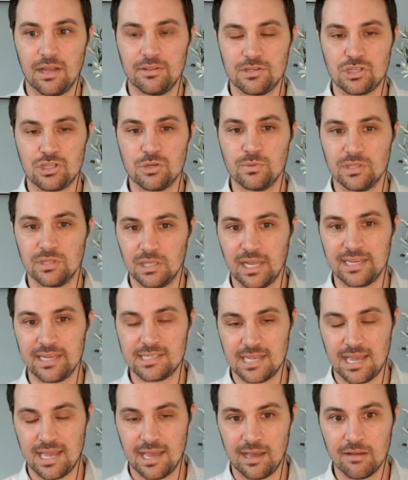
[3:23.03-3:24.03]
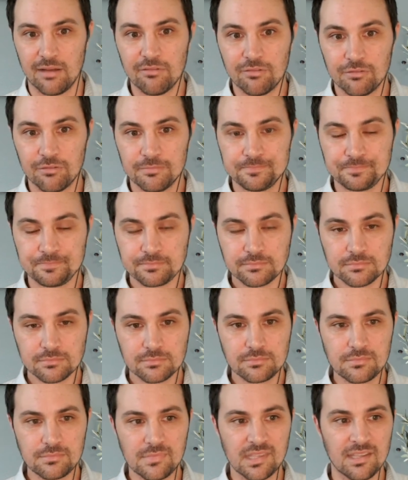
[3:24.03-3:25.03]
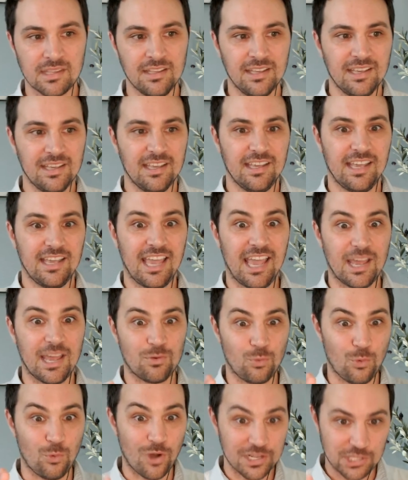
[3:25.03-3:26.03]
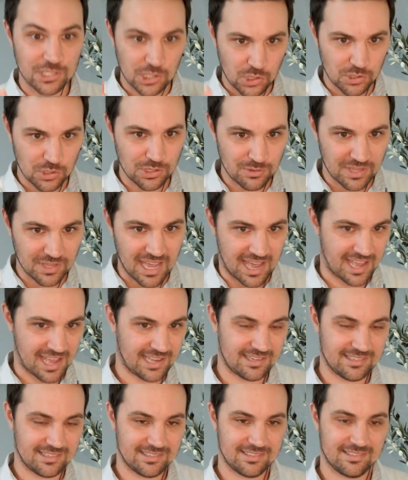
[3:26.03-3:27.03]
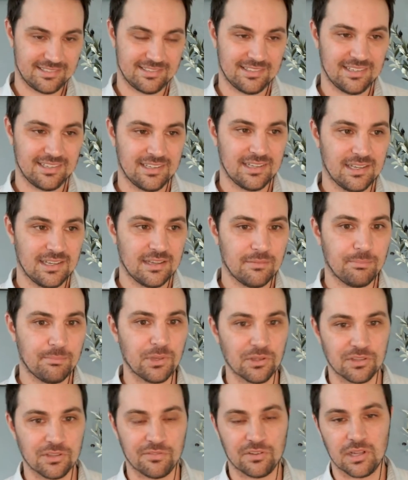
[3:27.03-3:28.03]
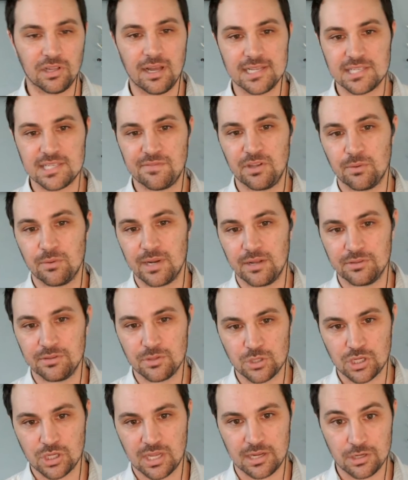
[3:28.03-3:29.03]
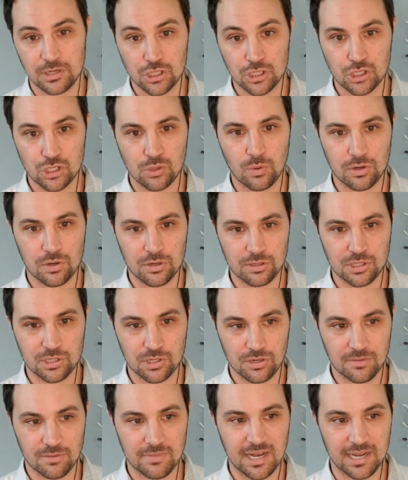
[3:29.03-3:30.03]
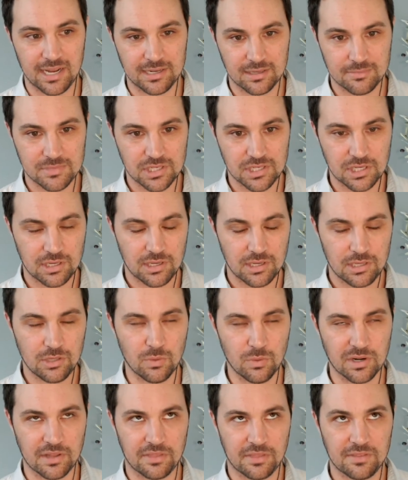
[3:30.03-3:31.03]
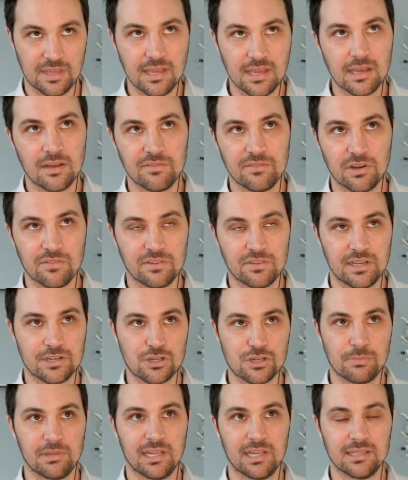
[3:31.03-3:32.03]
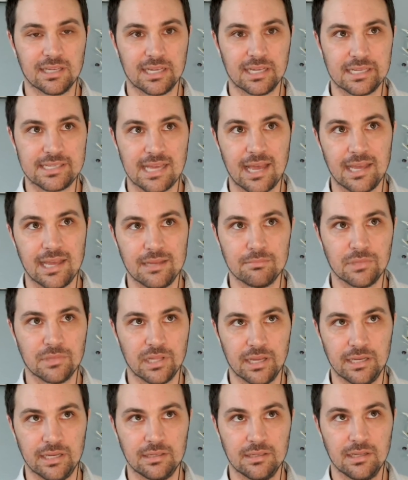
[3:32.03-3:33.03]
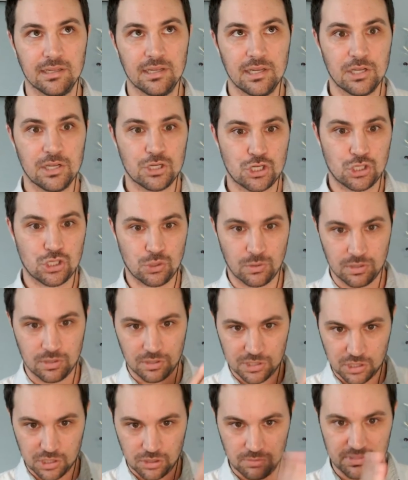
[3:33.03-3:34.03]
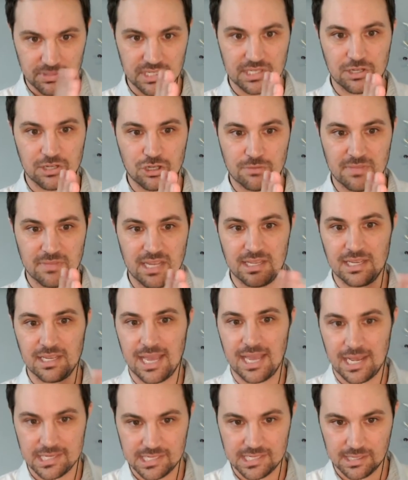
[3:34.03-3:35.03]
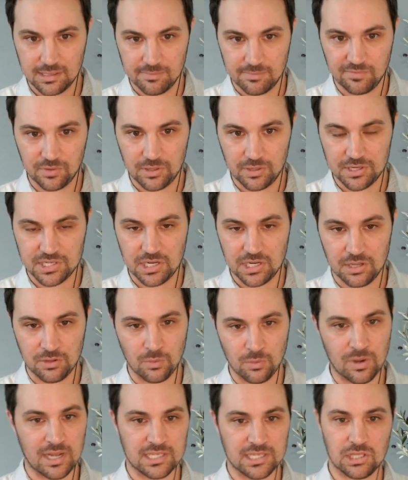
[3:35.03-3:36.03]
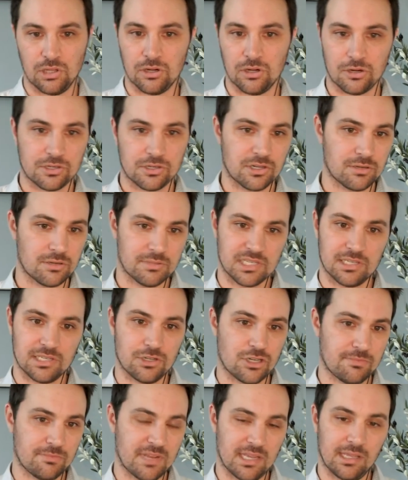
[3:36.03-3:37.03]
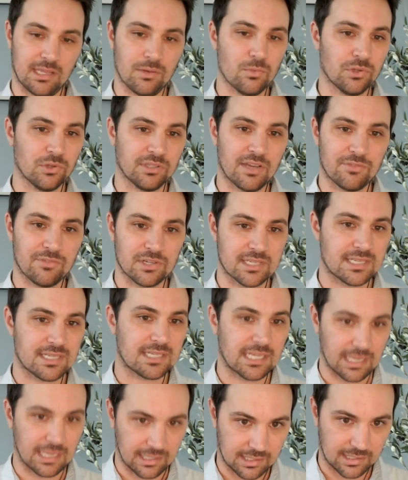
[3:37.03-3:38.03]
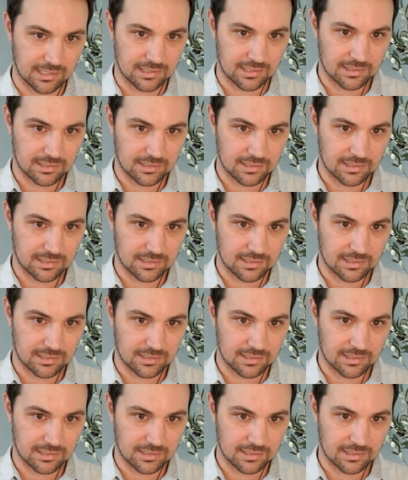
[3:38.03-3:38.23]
that you would like to have. And once you do that, build a philosophy around those kind of shorter term items. You want to think of your financial plan like a timeline. Shorter term decision making has to come first. Otherwise, longer term decision making will never stick.